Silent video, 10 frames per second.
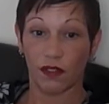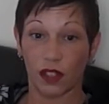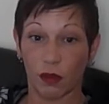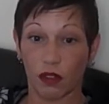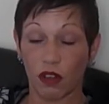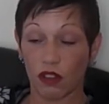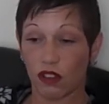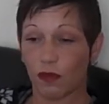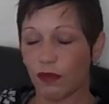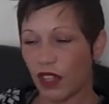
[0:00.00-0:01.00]
them
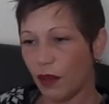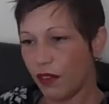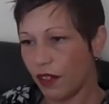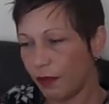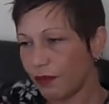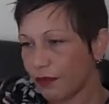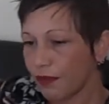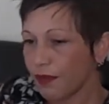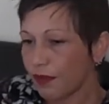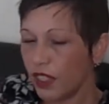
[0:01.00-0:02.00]
costs. However,
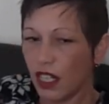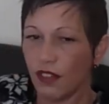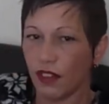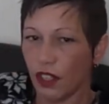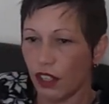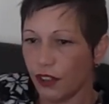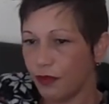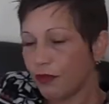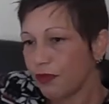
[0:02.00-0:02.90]
you live and learn.